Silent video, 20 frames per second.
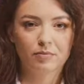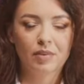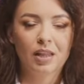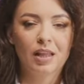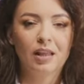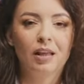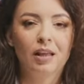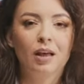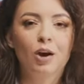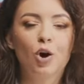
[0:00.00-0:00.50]

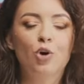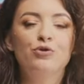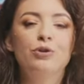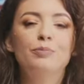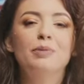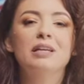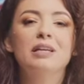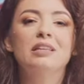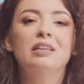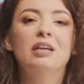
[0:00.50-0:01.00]
The case
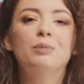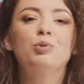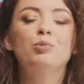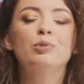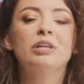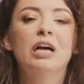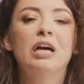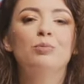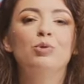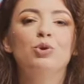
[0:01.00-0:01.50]

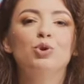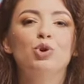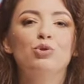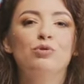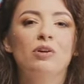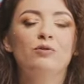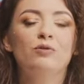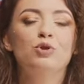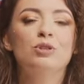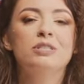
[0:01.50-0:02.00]
became a
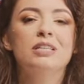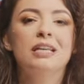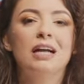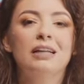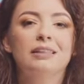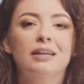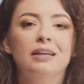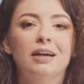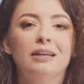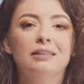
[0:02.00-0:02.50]
turning
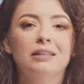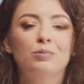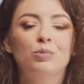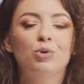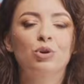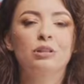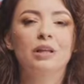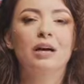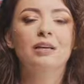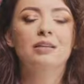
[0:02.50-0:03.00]
point in the
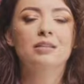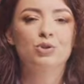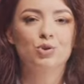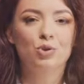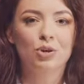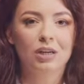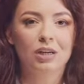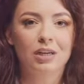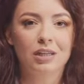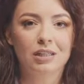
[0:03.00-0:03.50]
fight
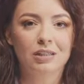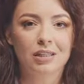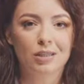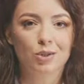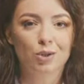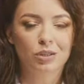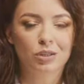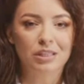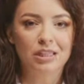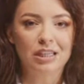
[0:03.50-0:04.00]
against
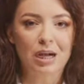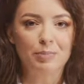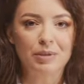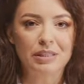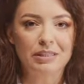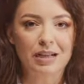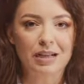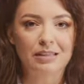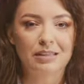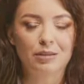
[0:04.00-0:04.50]

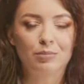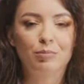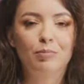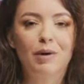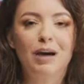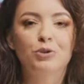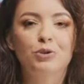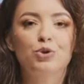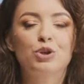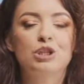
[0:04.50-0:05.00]
organised
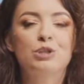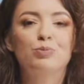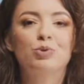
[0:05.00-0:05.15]
crime.